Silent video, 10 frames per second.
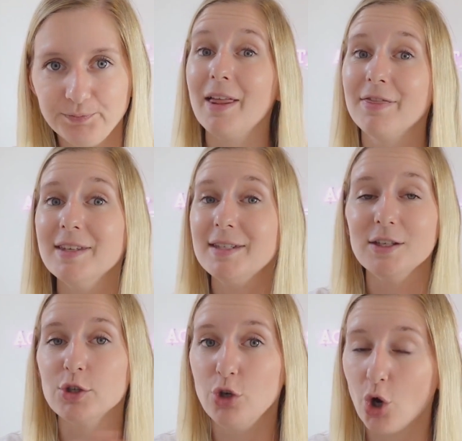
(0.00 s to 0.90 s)
And this
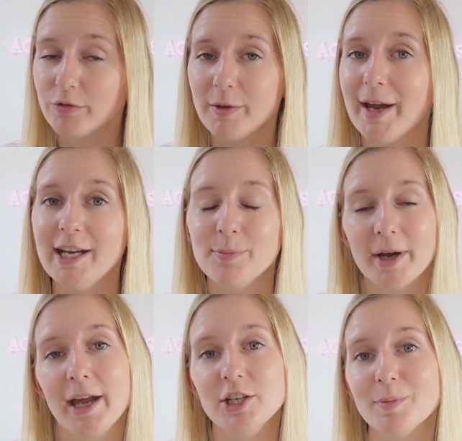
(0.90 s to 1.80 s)
is not repaid by
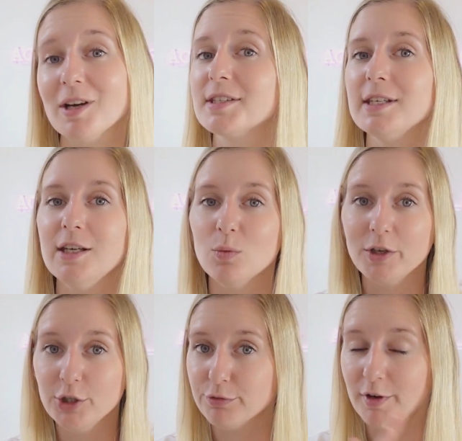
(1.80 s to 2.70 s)
HMRC when
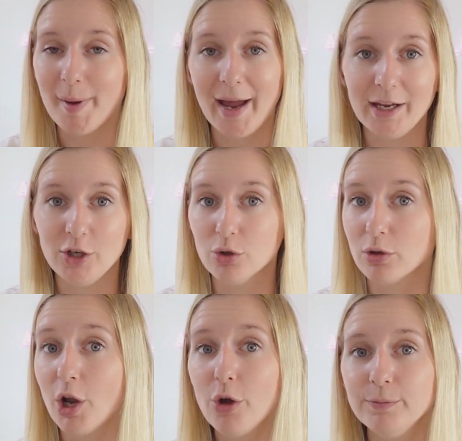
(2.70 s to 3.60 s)
you repay your
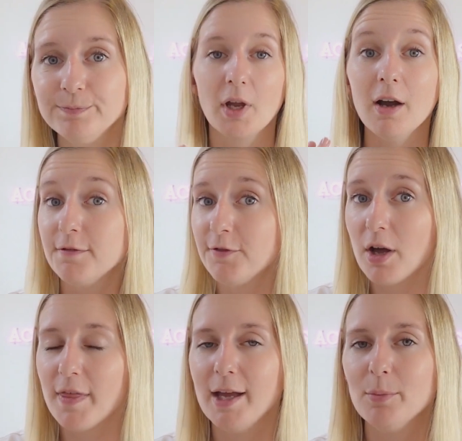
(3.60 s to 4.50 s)
loan. A
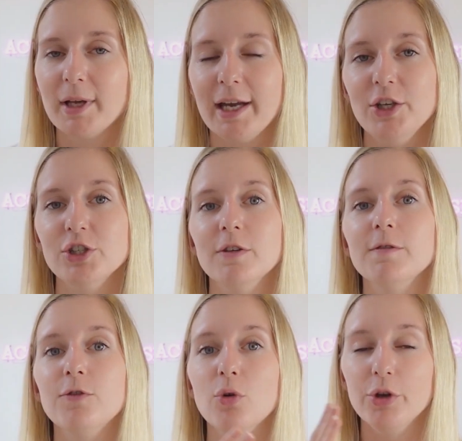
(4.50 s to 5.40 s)
further implication
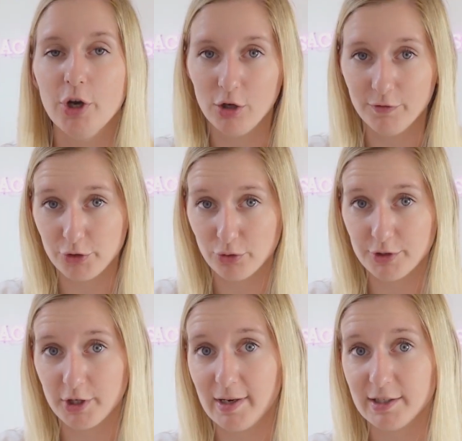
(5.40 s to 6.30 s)
for an overdrawn
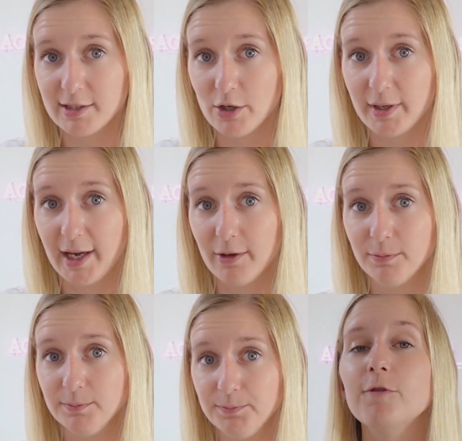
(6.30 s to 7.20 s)
director's loan account
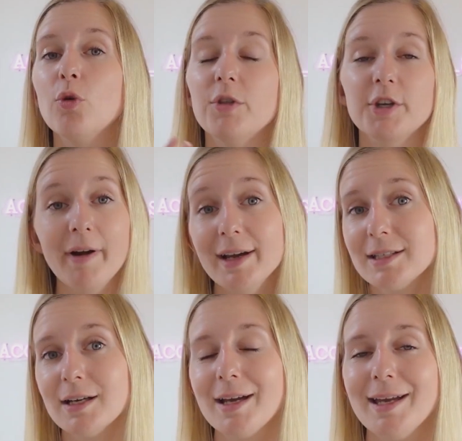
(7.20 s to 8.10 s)
for the
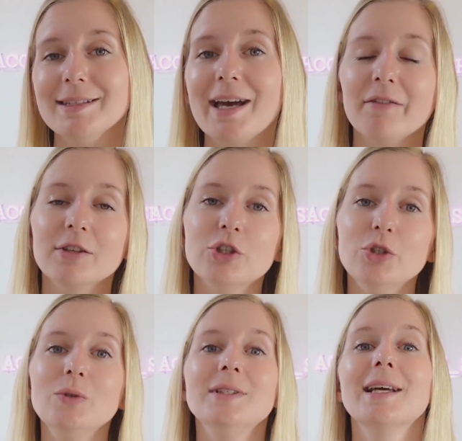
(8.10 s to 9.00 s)
director is having
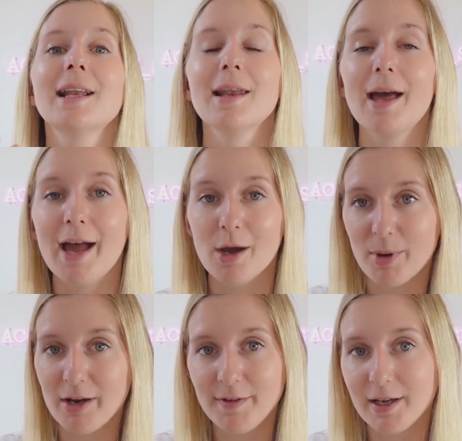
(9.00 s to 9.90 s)
to declare a
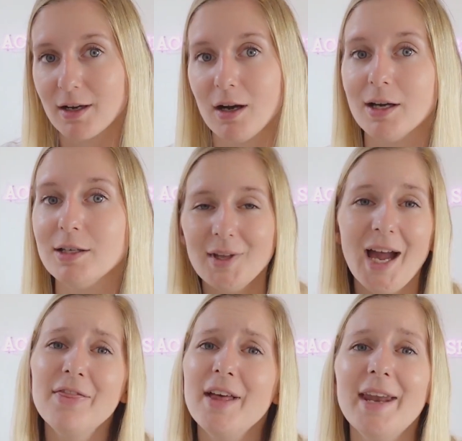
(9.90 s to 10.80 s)
benefit in kind.
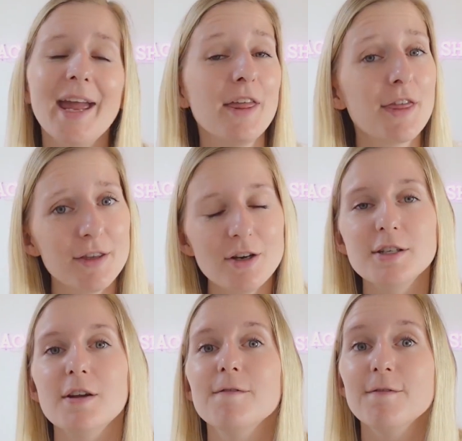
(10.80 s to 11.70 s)
And then a third
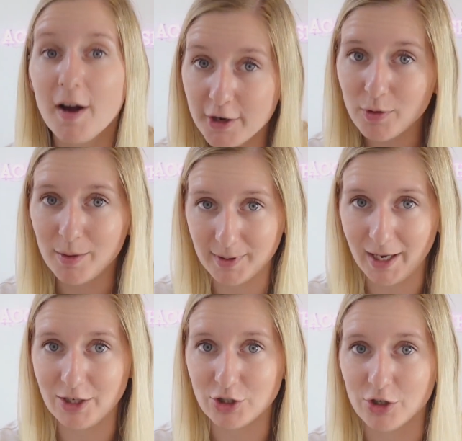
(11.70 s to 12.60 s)
and final
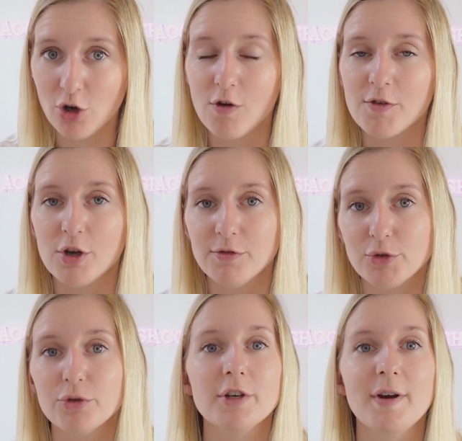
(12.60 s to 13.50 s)
implication of an
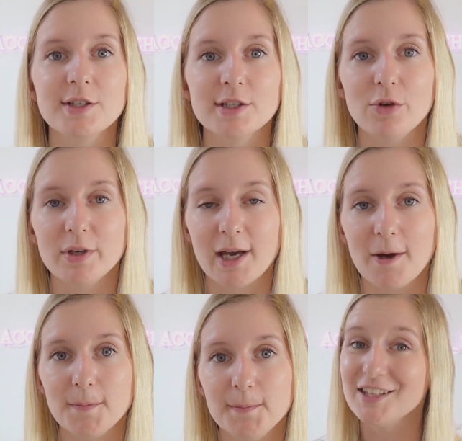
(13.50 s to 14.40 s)
overdrawn director's loan
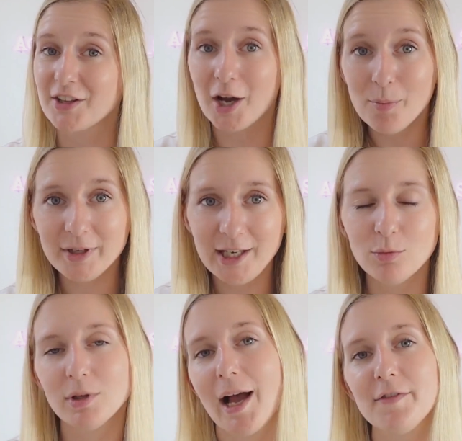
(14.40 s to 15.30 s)
account is that the company
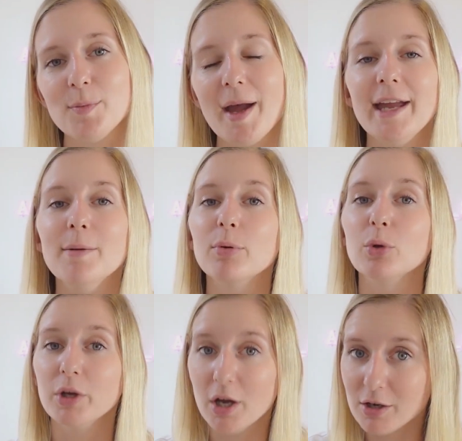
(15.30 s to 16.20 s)
will have to pay
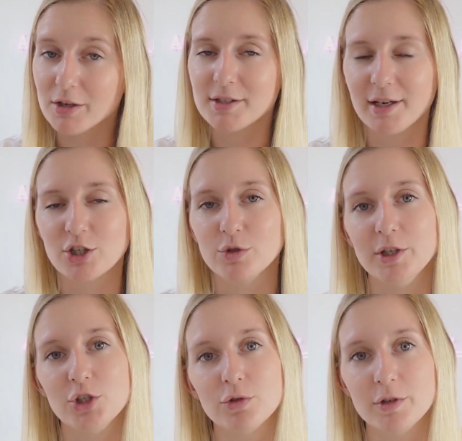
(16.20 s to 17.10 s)
employers' national
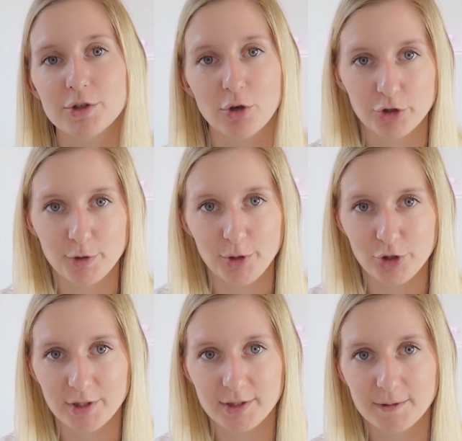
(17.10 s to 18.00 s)
insurance
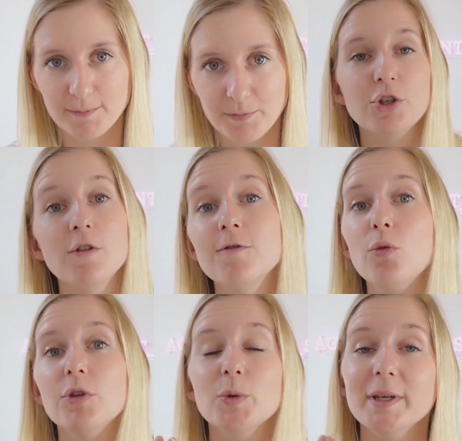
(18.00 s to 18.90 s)
contributions. So for
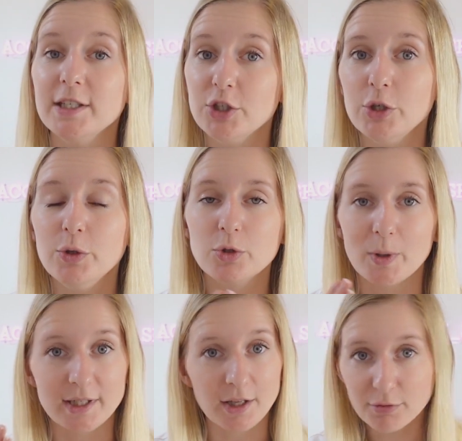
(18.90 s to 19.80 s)
the
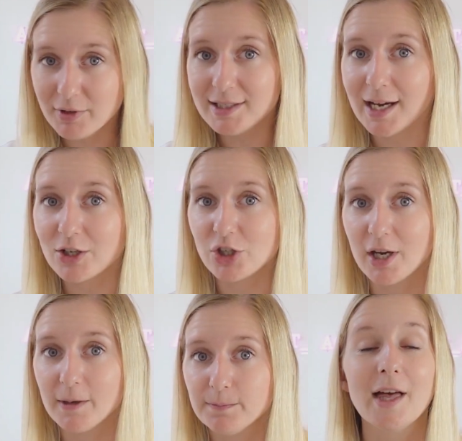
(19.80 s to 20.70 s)
22-23 tax
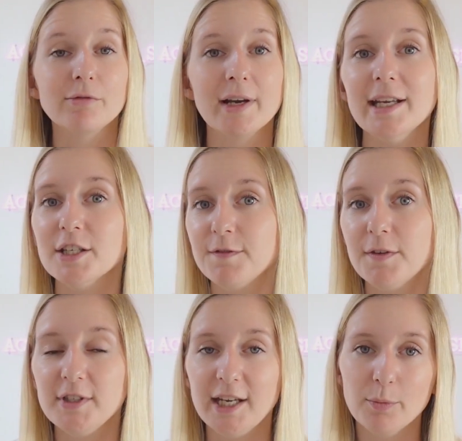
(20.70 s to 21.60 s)
year, that rate is
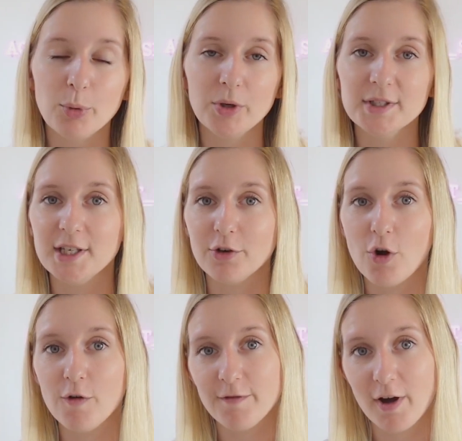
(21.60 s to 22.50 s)

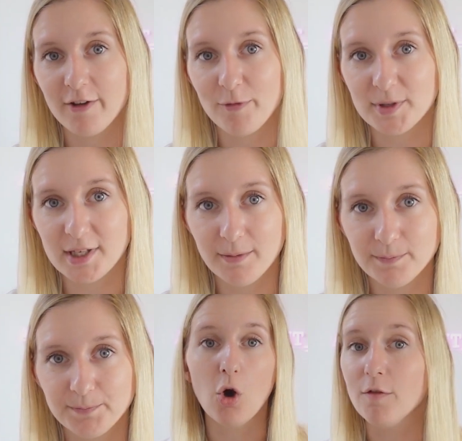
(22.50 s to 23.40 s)
15.05%
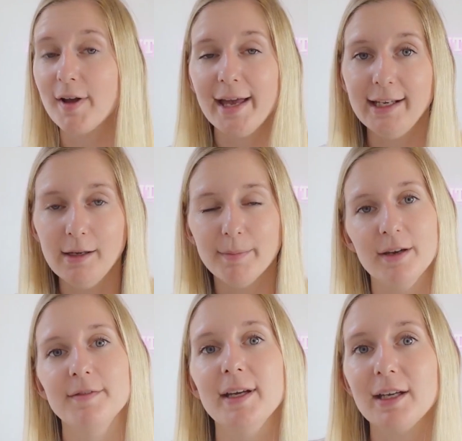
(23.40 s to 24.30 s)
of any
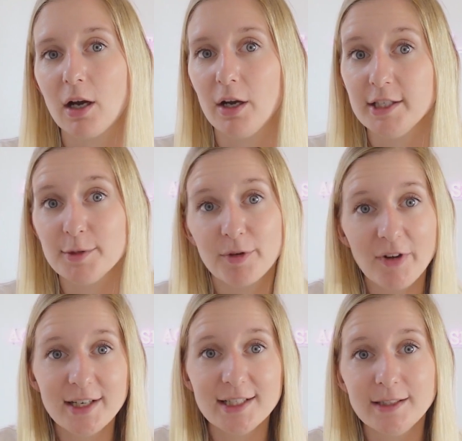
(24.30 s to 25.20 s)
benefit in kind
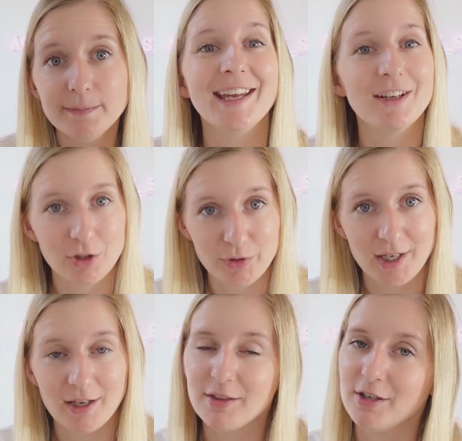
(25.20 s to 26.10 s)
provided,
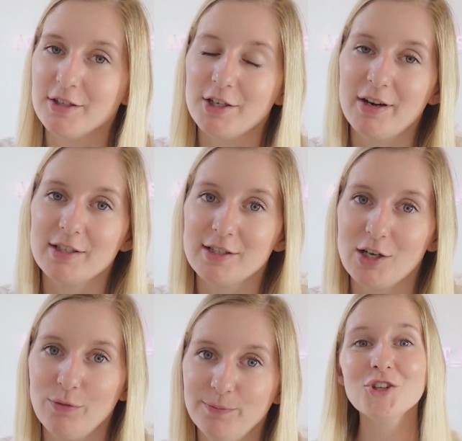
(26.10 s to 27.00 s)
including the director's
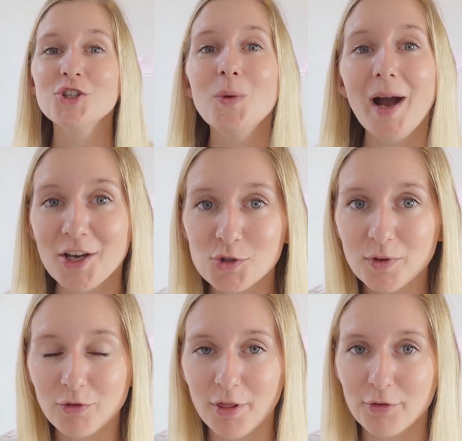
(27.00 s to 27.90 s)
loan. So as
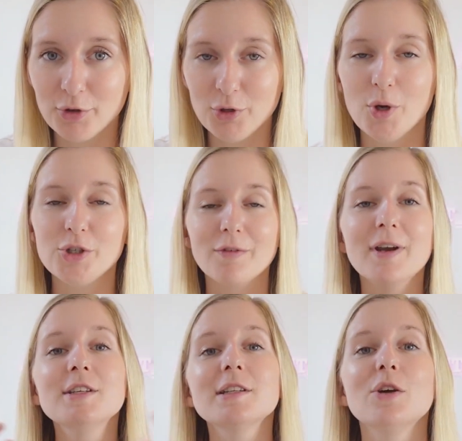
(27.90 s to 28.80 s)
we've run through,
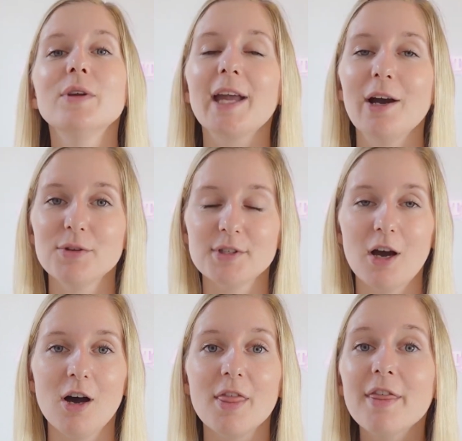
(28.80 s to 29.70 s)
director's loan accounts
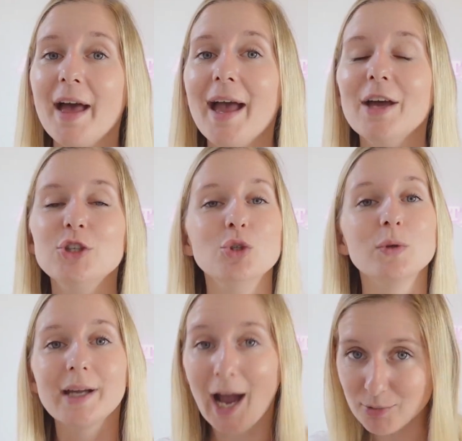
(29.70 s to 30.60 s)
are there to
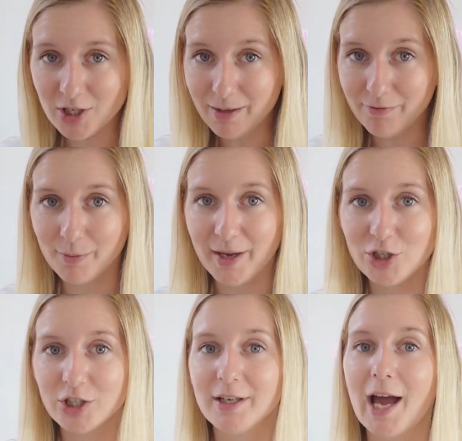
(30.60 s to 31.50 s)
capture
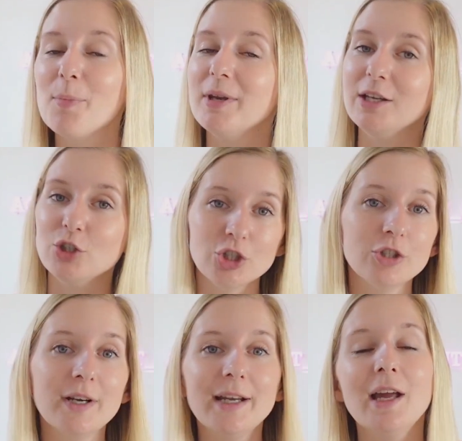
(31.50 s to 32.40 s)
information happening
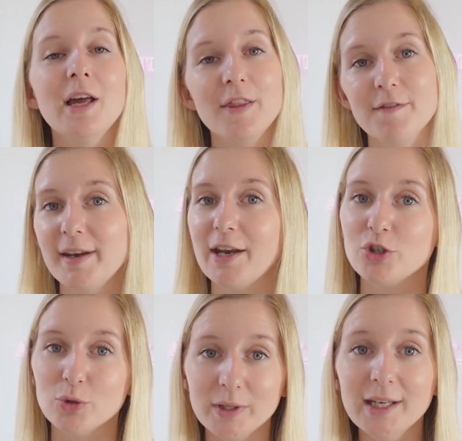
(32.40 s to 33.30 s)
during the
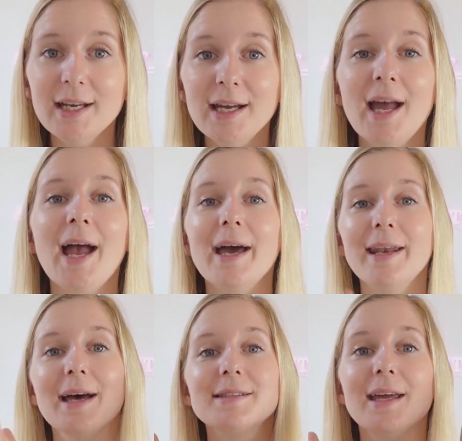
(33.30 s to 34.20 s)
financial year and
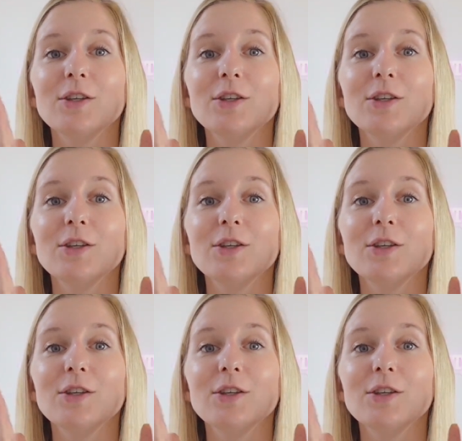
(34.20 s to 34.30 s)
as a